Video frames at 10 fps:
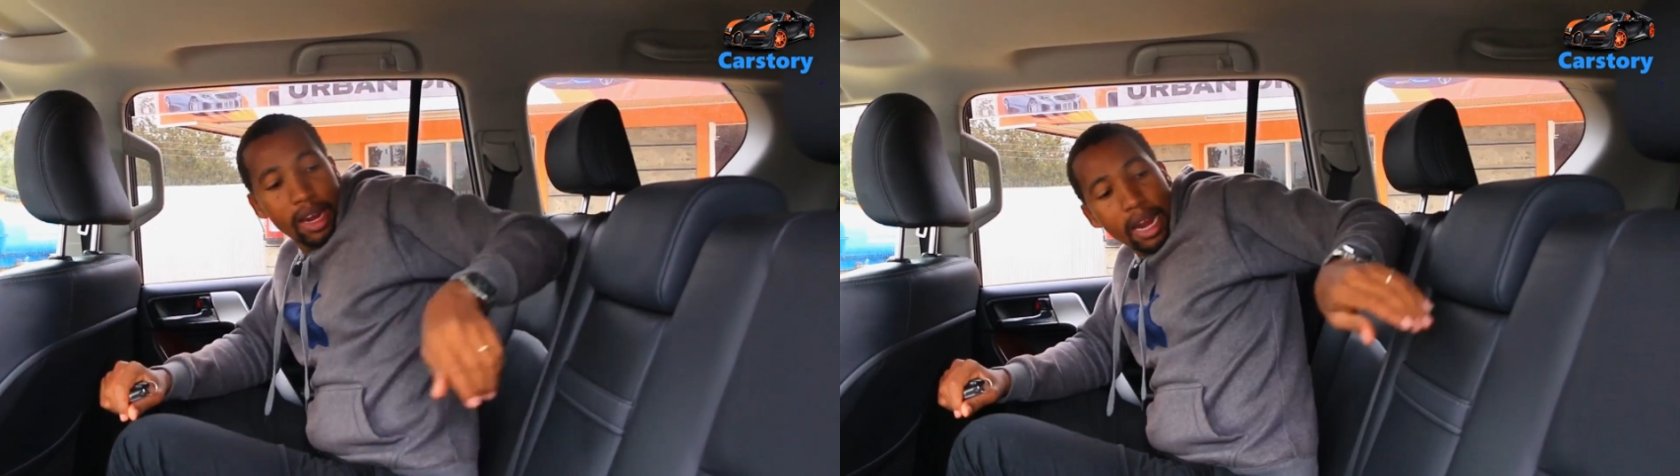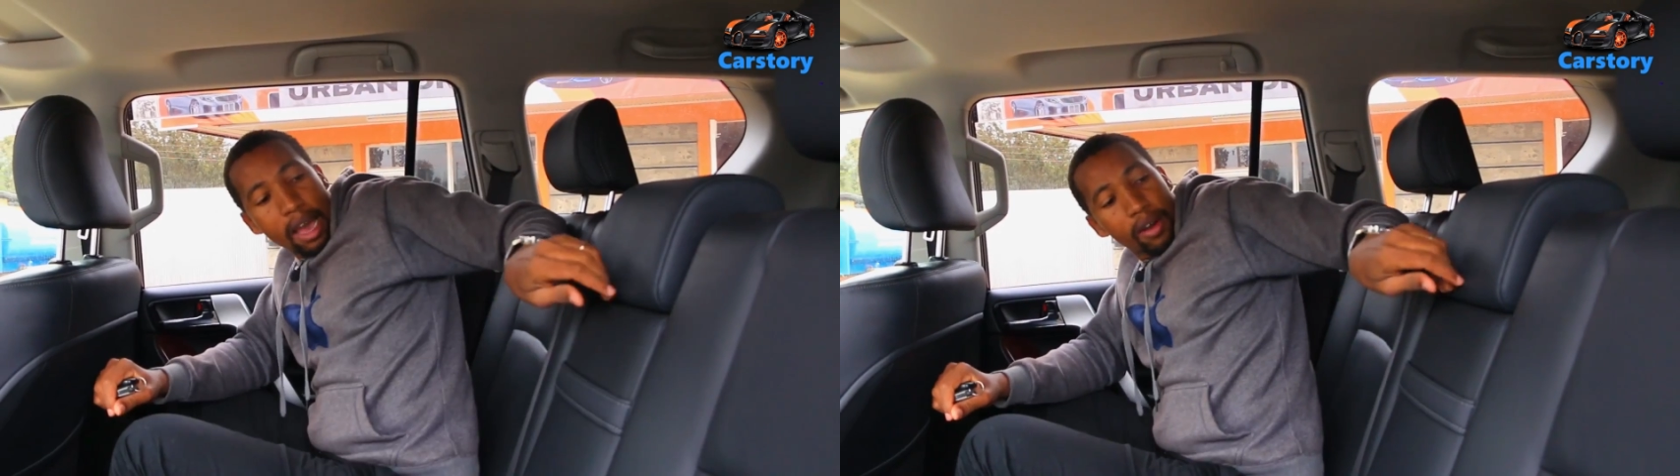
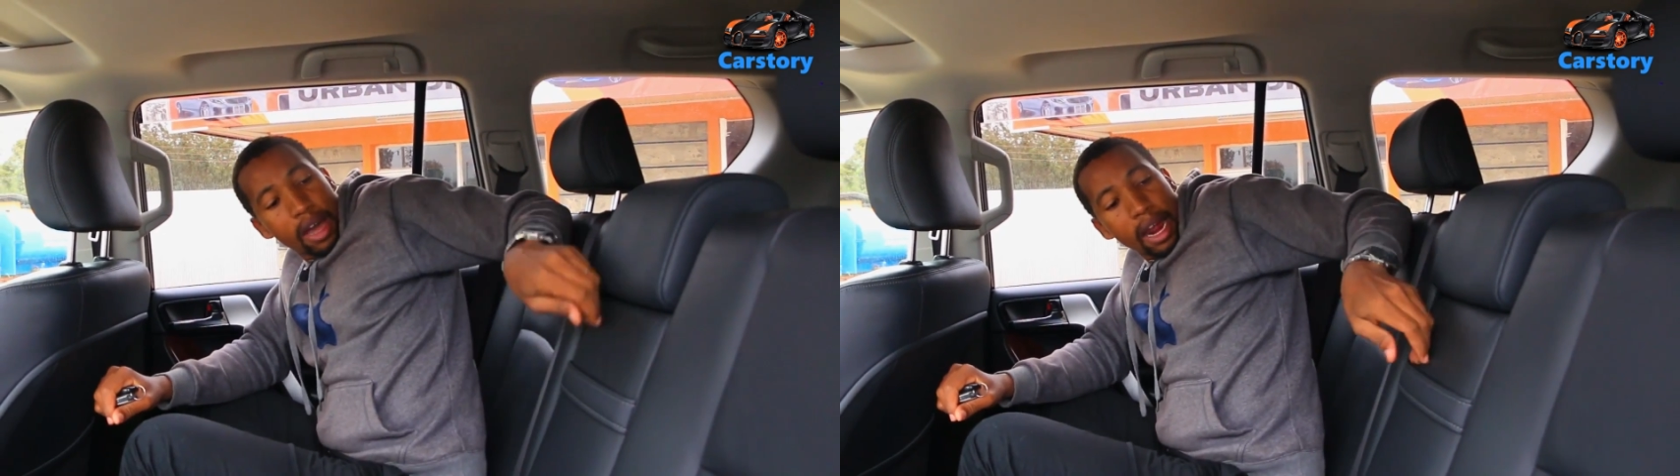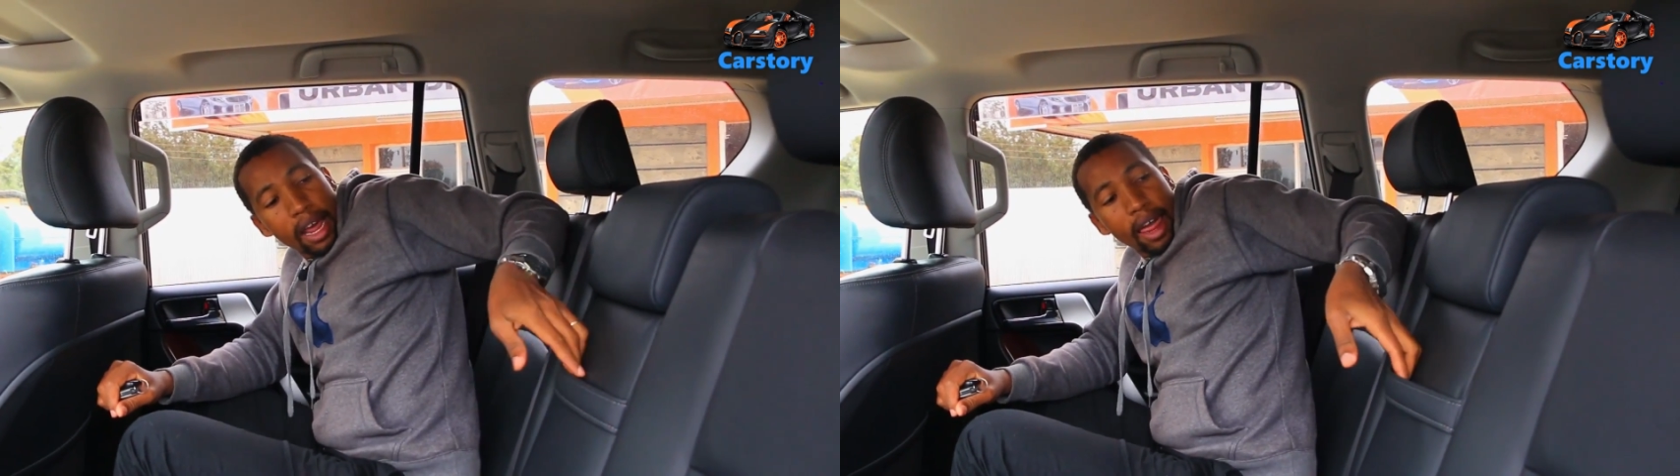Now,
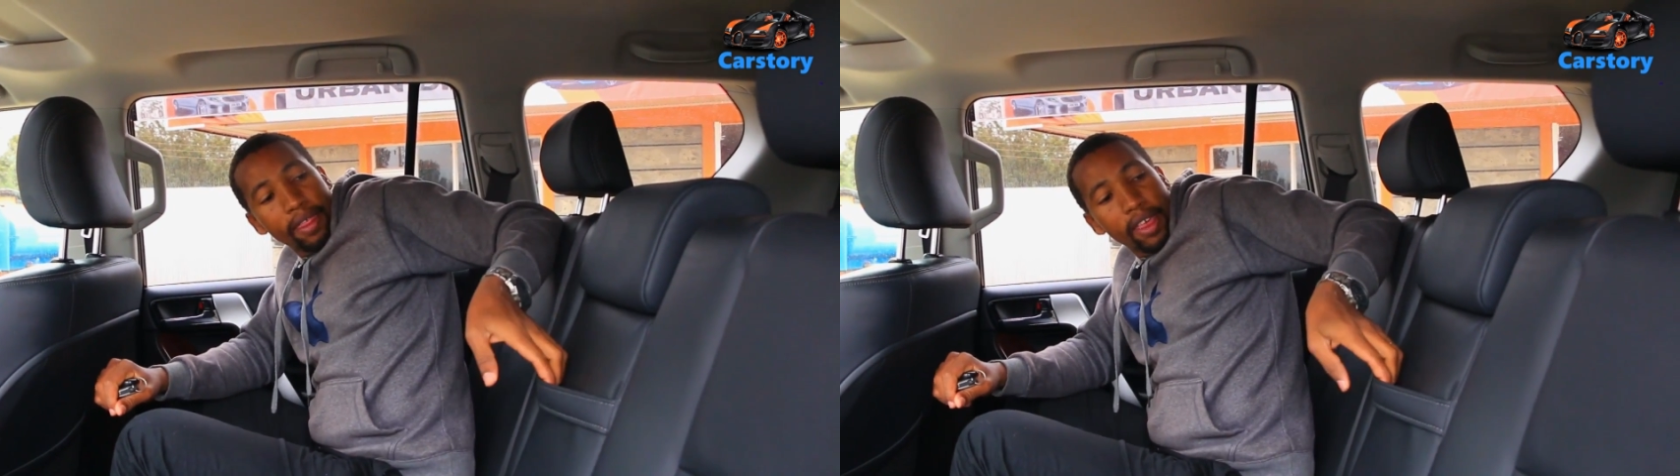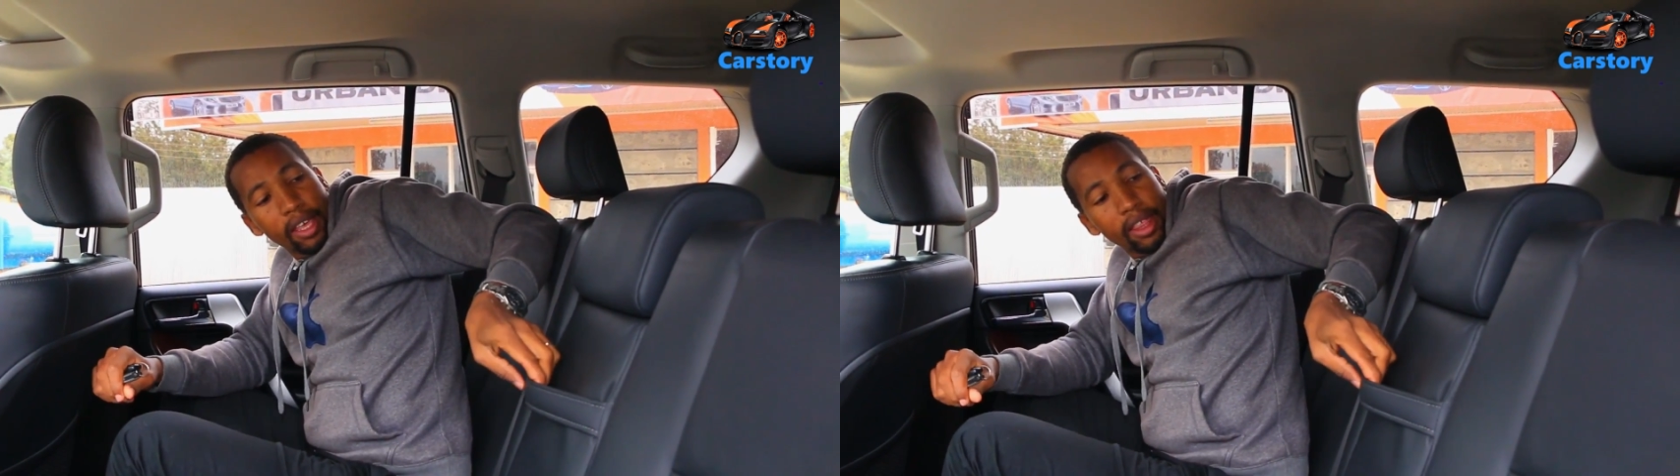another
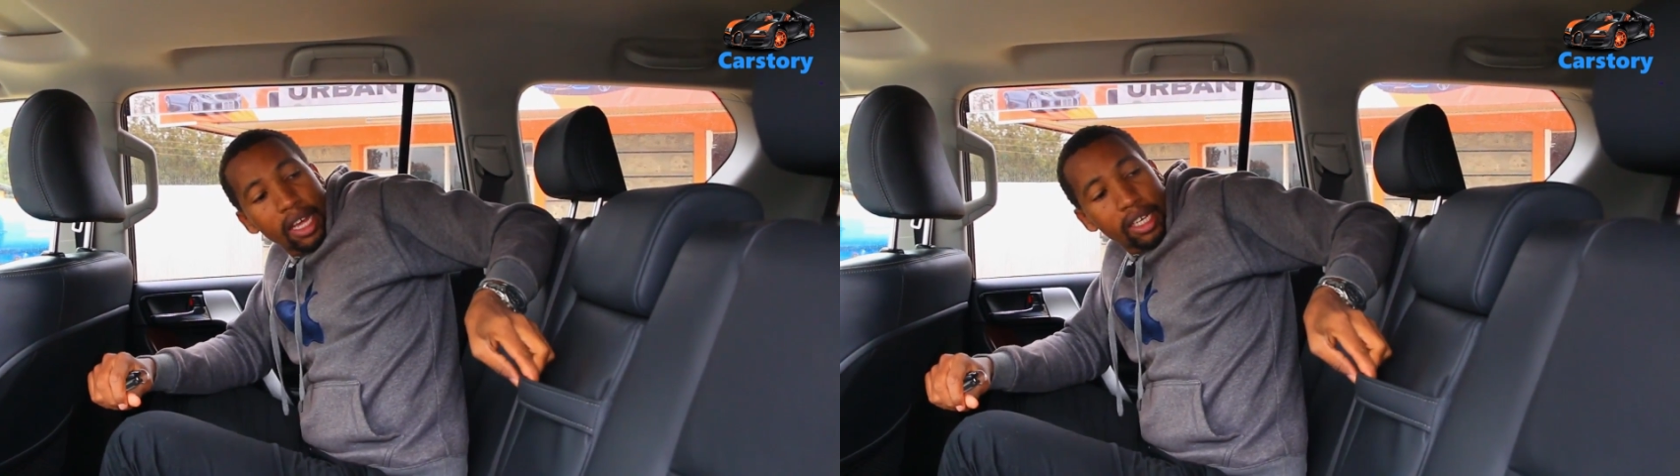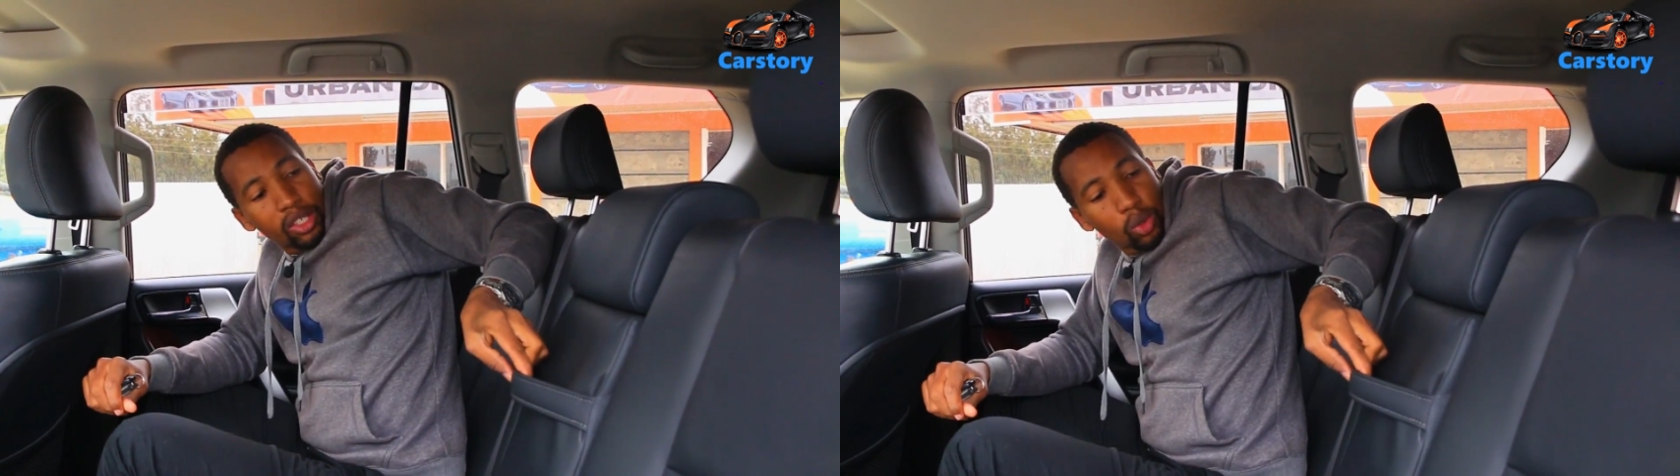thing
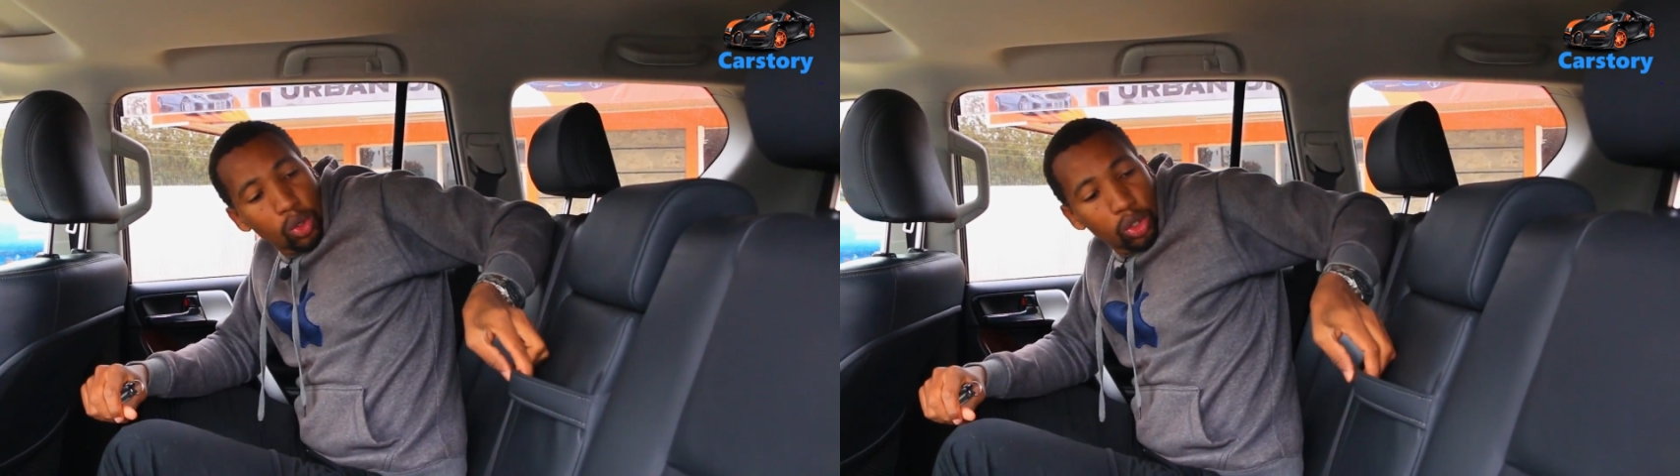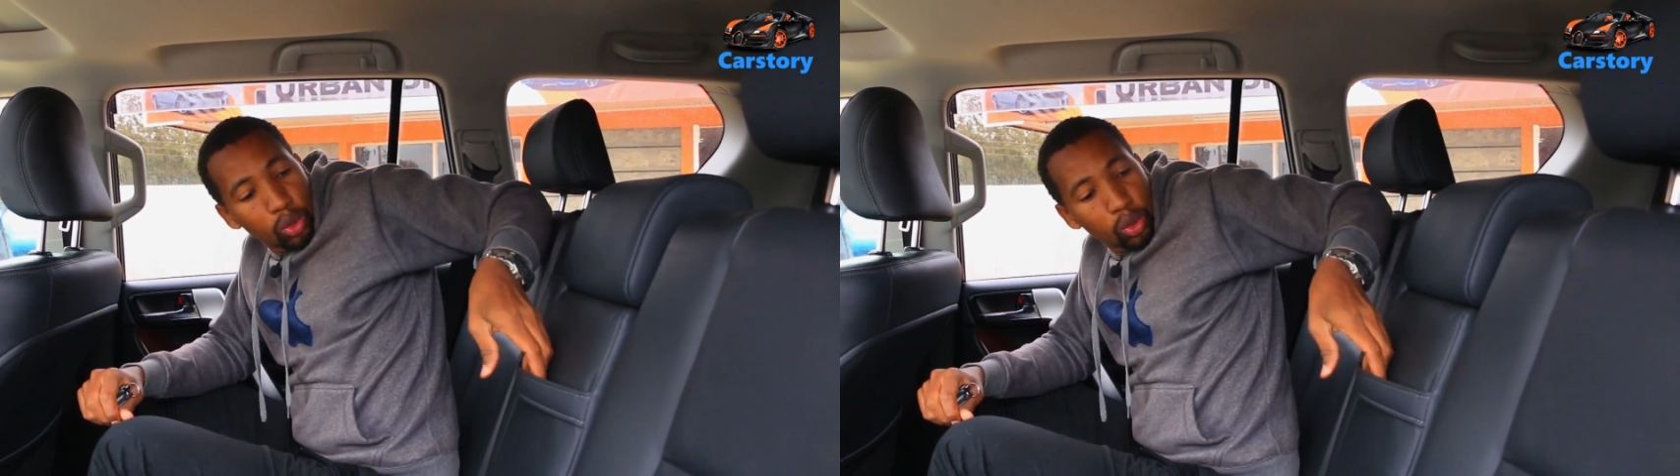that is good